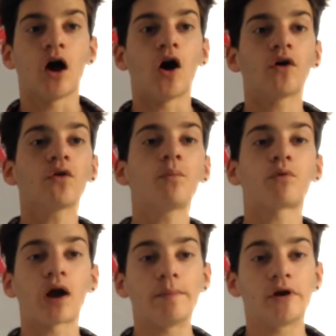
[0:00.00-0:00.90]
Although
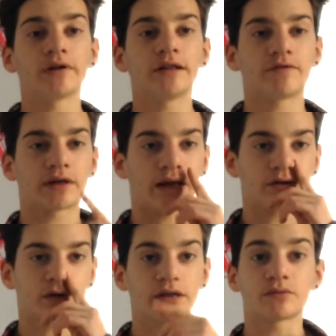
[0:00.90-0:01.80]
primary liver
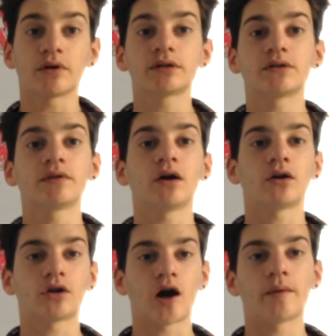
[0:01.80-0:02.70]
cancer is relatively
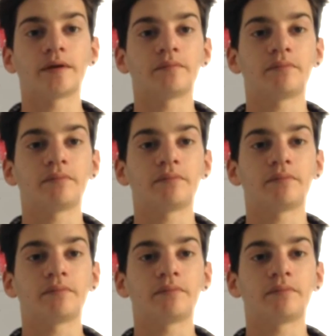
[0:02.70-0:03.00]
uncommon